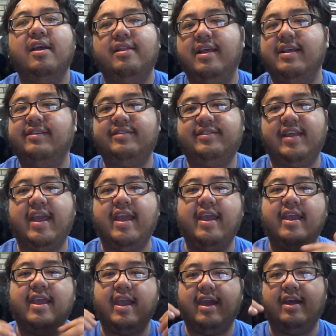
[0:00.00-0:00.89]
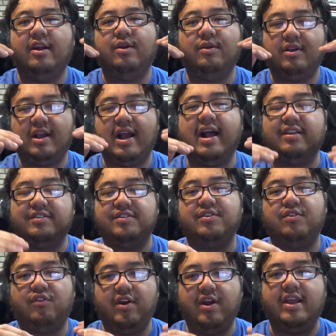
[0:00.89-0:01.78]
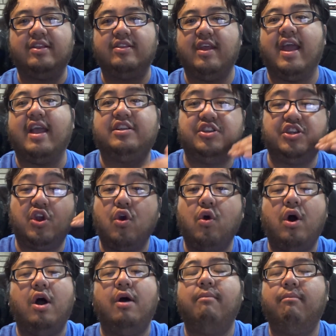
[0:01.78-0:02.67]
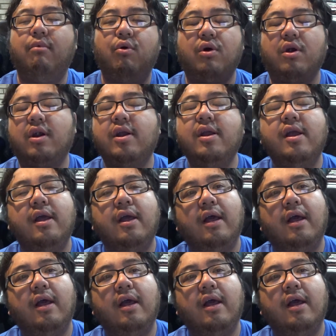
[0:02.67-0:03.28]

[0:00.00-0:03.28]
They stay at a constant rate. They actually go up more.